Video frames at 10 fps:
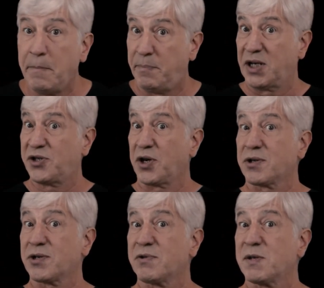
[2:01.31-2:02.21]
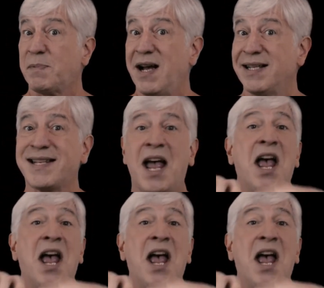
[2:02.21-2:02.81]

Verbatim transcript: Big Sugar's response?